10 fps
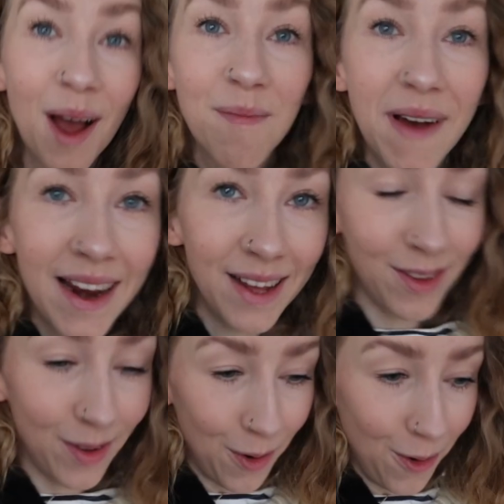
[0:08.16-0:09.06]
Her ballet
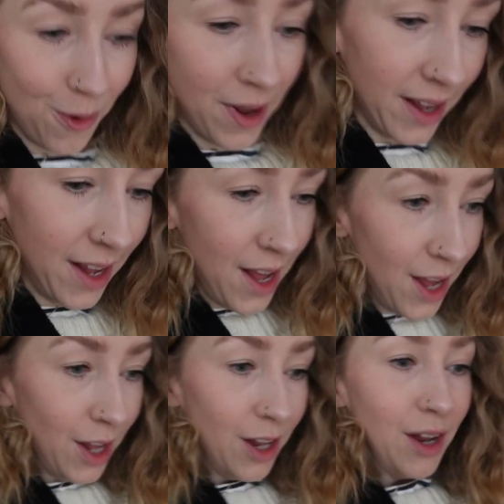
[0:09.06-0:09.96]
school
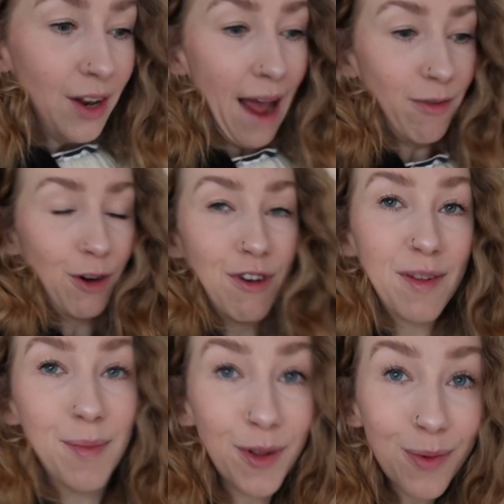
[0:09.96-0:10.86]
have a
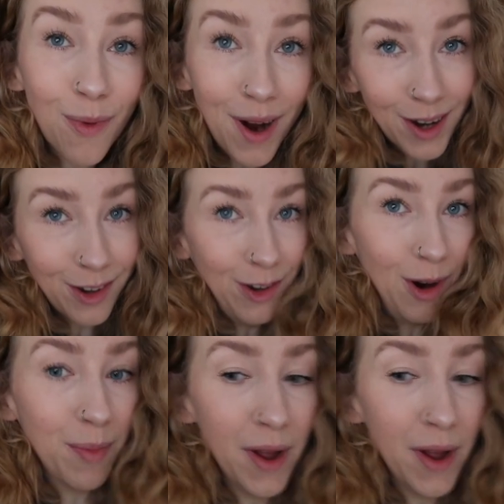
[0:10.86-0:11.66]
Christmas workshop